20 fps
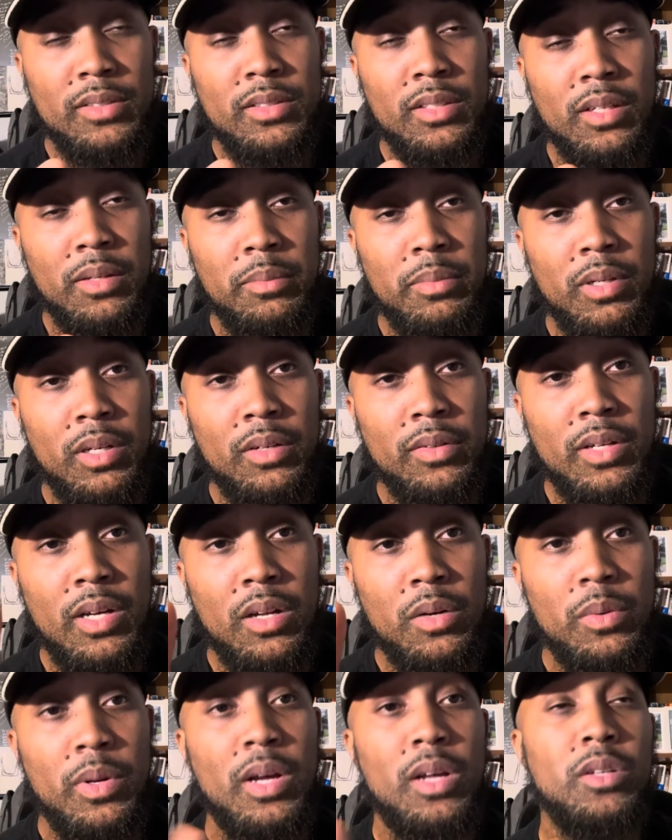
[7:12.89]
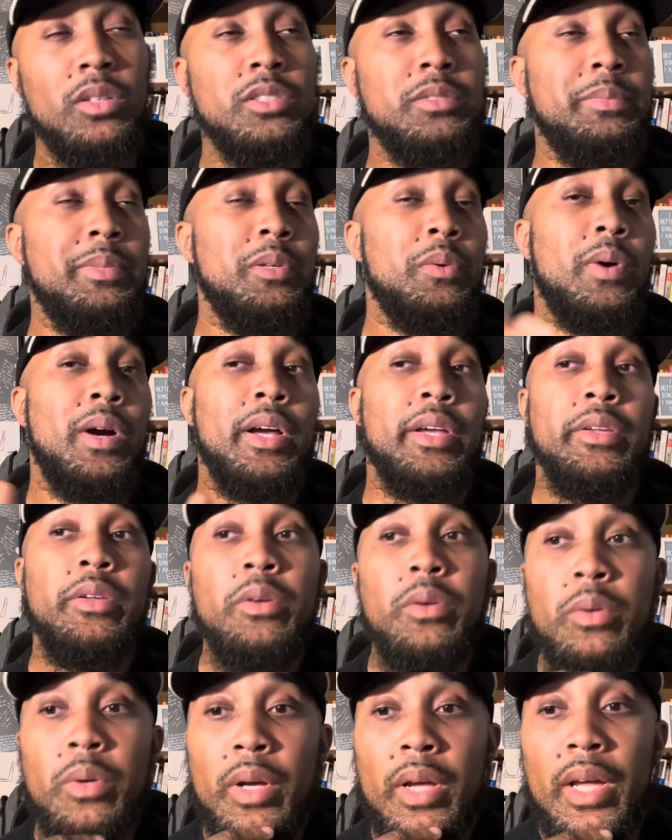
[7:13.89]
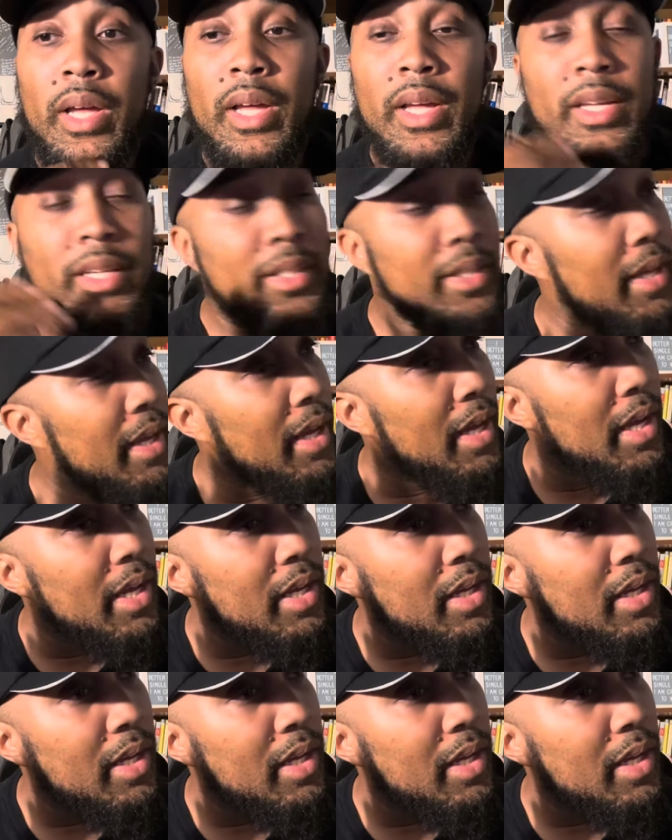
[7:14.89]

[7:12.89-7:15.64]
above Colorado is BYU. Yet,